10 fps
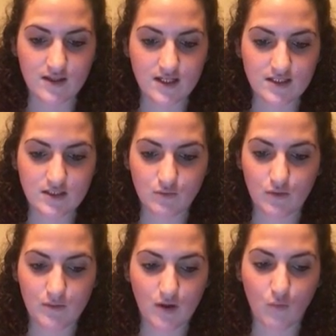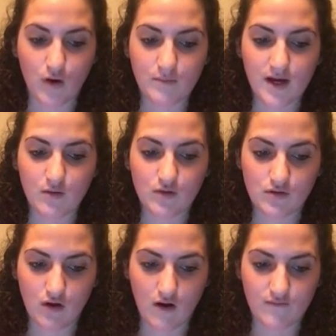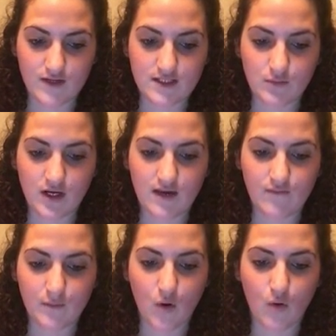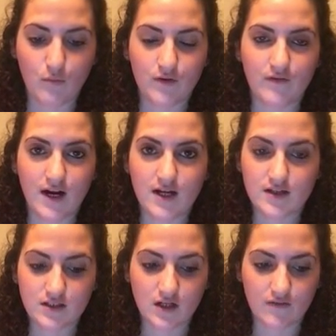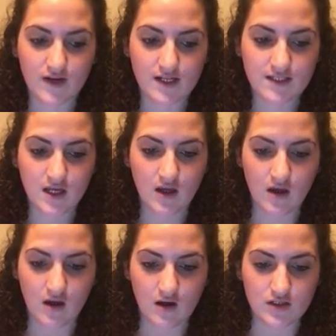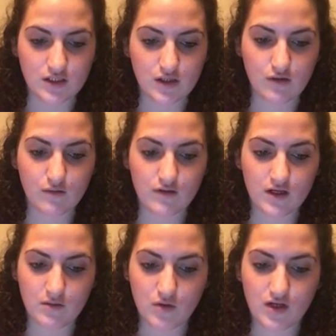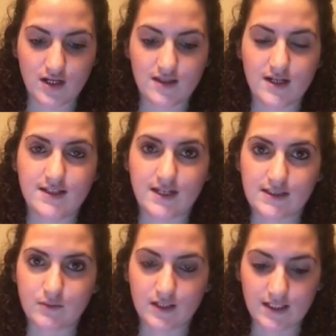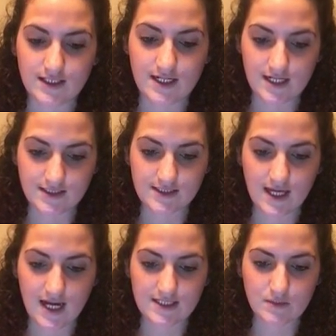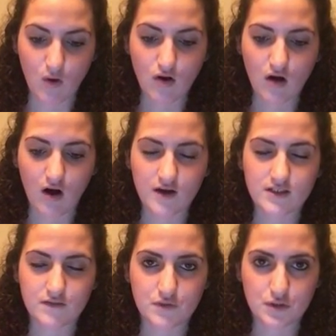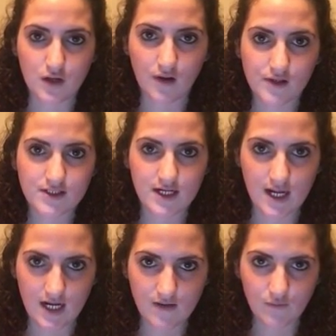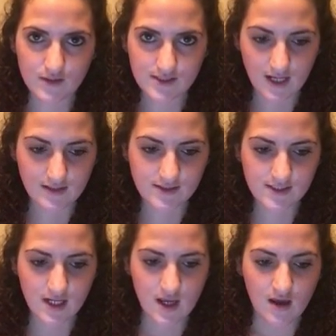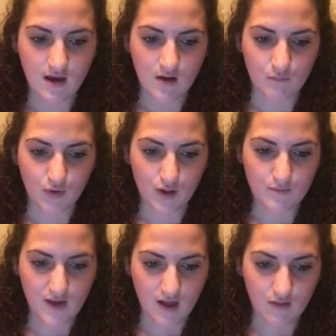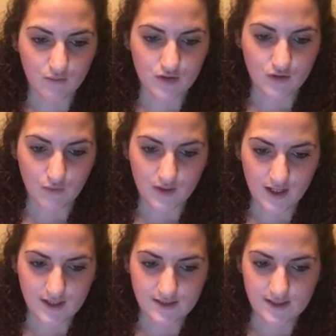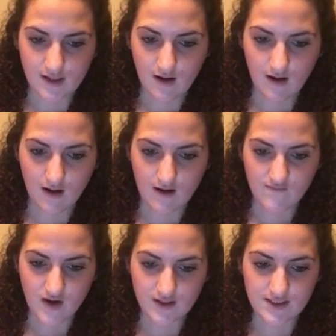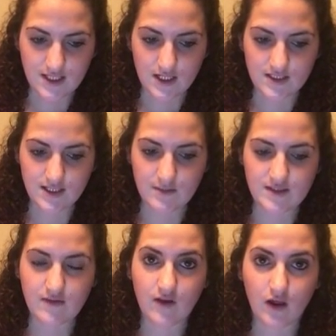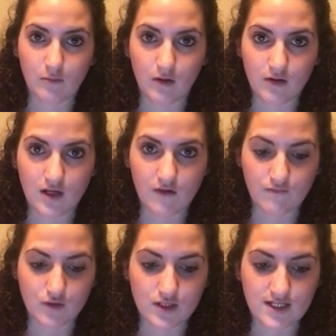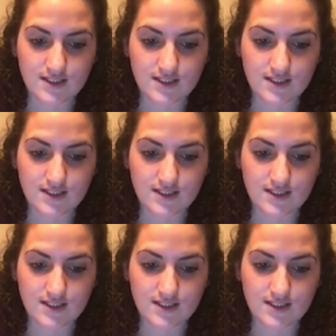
This will be a one-man office working from home, providing a service to the community that it desperately needs at a small cost of $2.84 per meal with no reliance on volunteers keeps the availability of food